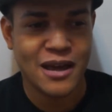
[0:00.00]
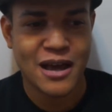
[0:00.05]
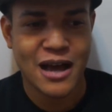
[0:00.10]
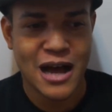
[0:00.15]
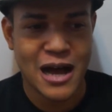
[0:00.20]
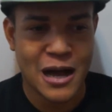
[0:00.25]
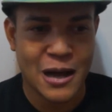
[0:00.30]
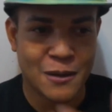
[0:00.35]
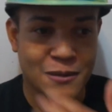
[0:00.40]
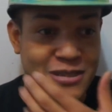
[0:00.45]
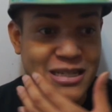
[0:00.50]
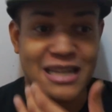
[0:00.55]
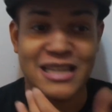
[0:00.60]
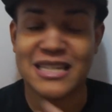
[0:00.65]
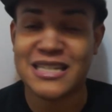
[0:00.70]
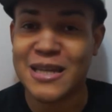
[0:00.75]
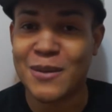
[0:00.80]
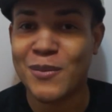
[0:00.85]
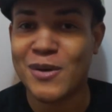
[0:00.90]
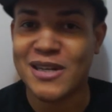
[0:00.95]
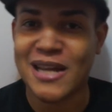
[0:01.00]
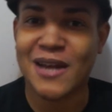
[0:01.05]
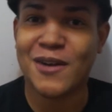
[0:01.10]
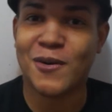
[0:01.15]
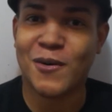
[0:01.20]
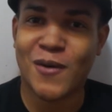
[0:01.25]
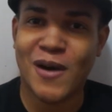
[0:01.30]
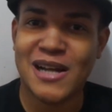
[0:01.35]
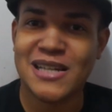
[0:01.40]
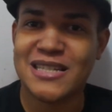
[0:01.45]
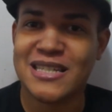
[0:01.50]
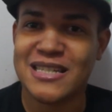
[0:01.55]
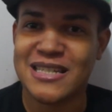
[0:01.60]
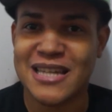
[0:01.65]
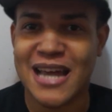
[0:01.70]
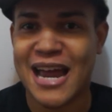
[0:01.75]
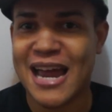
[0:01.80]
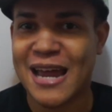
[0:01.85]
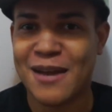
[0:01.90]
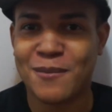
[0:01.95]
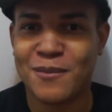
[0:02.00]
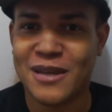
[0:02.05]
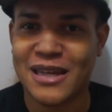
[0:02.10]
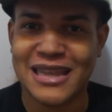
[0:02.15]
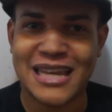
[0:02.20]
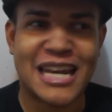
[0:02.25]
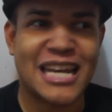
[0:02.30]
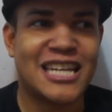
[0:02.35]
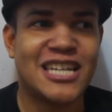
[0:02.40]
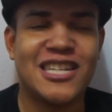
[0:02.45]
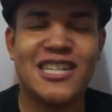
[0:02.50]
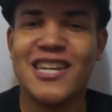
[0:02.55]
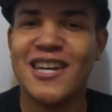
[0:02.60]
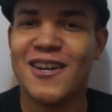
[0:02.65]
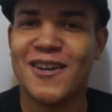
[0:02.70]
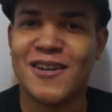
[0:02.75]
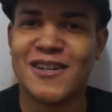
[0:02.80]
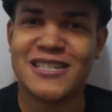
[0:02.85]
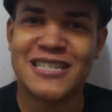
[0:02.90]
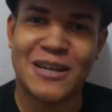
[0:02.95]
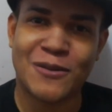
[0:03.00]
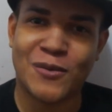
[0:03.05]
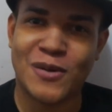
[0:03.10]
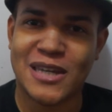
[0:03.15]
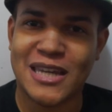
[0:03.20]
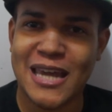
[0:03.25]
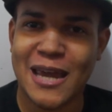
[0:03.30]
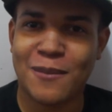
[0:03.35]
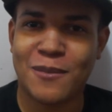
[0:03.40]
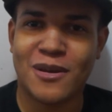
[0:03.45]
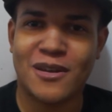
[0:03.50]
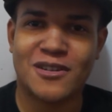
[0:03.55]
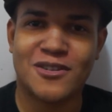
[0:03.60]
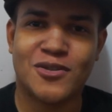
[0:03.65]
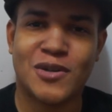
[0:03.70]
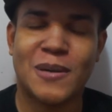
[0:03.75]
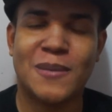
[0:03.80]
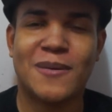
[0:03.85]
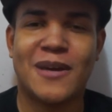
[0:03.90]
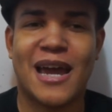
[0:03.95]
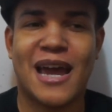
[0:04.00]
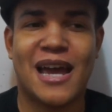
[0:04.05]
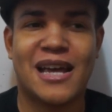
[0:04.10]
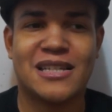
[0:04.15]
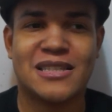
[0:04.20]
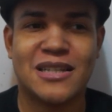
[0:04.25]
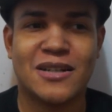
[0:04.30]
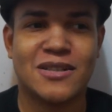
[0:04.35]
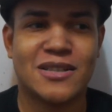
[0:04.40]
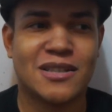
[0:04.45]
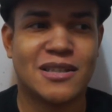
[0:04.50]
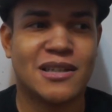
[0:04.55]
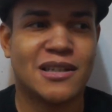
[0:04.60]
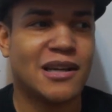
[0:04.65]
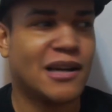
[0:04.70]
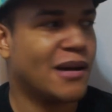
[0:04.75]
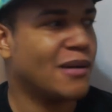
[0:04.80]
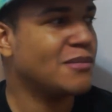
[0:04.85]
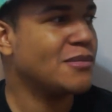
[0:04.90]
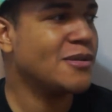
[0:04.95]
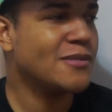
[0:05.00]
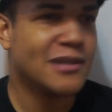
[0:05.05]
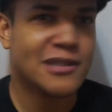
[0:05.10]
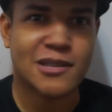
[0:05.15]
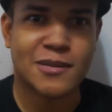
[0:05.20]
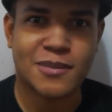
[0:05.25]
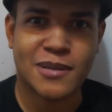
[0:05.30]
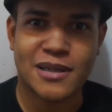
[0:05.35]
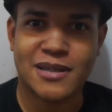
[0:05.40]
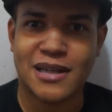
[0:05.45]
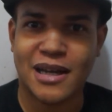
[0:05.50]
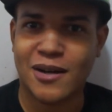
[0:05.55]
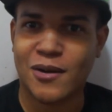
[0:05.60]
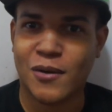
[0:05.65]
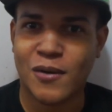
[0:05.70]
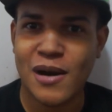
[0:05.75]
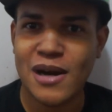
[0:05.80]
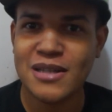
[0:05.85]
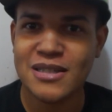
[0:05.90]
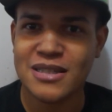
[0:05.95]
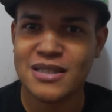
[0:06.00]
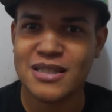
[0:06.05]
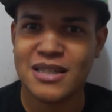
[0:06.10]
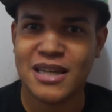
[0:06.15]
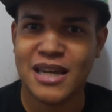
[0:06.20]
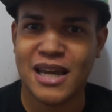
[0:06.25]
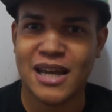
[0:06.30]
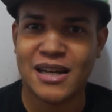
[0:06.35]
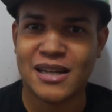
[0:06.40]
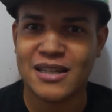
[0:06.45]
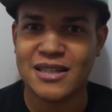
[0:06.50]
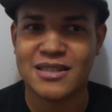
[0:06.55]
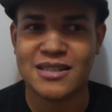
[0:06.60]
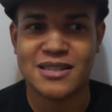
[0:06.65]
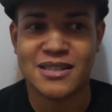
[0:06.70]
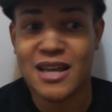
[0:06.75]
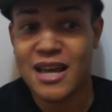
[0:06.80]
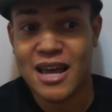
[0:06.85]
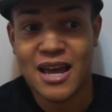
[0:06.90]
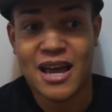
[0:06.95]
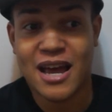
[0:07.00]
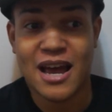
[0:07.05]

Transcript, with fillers: Um, it's kind of the same with Dino Crisis. I hadn't played that in years, and when he gave me his Dreamcast, I was like, I'm not about to play Dino Crisis again because